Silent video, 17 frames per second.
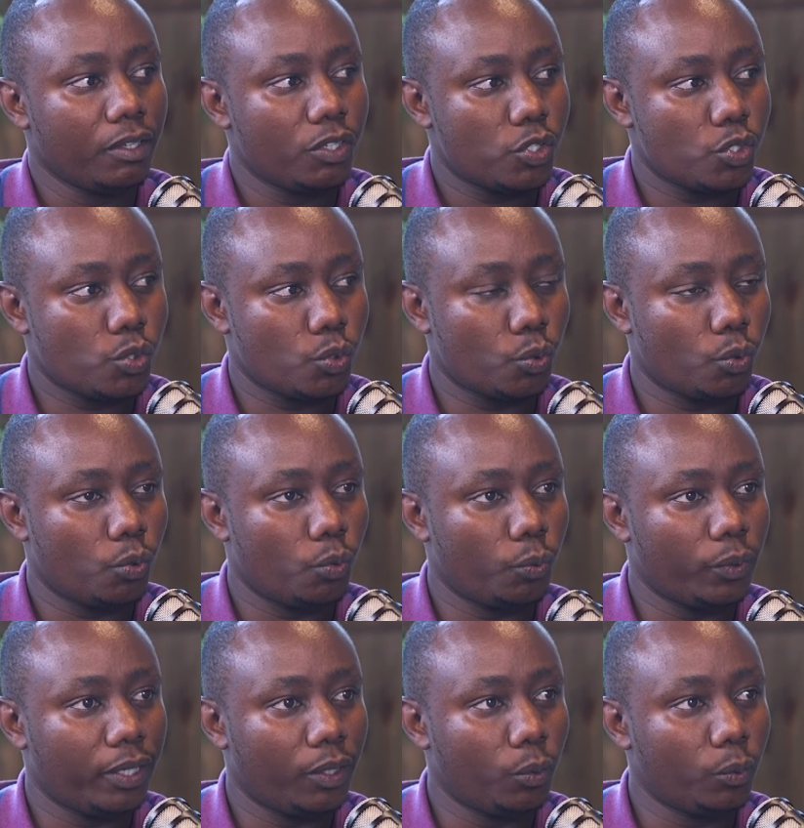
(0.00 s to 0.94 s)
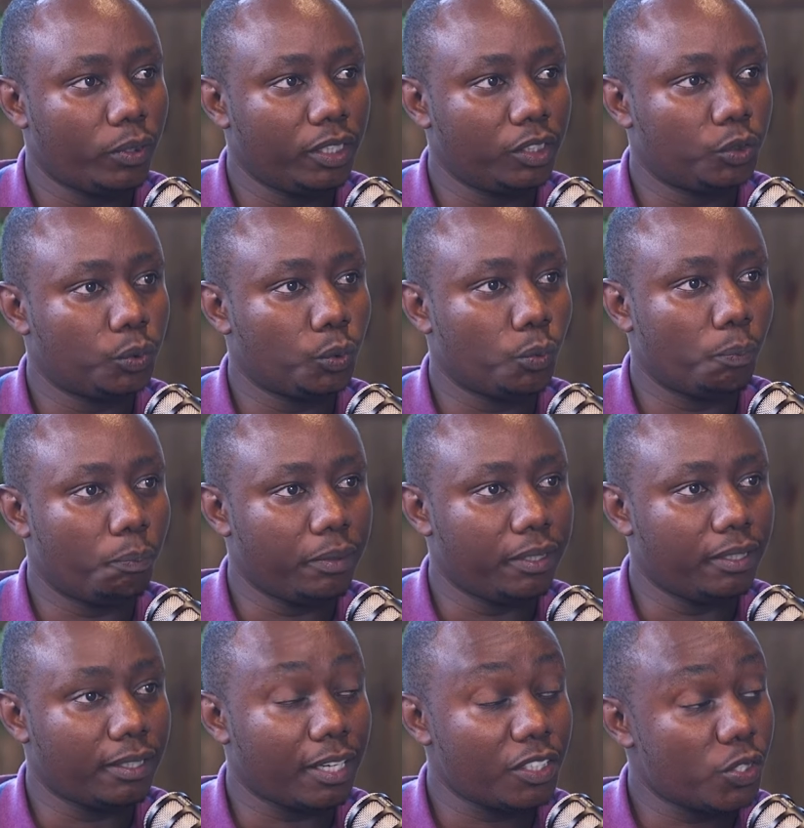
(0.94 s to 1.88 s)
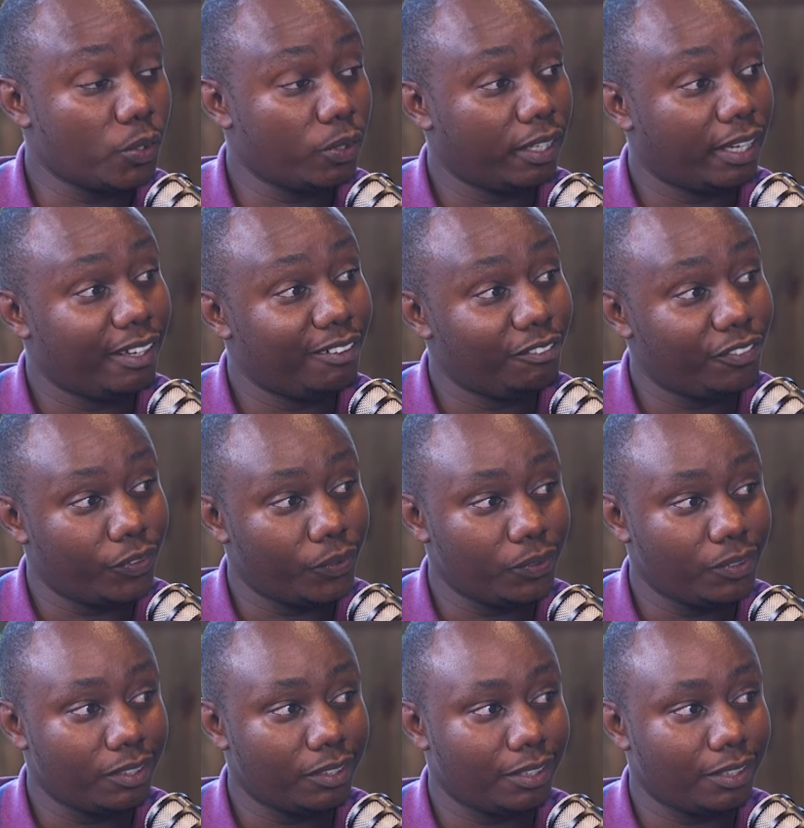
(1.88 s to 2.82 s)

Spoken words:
So we're looking to build, actually Enviu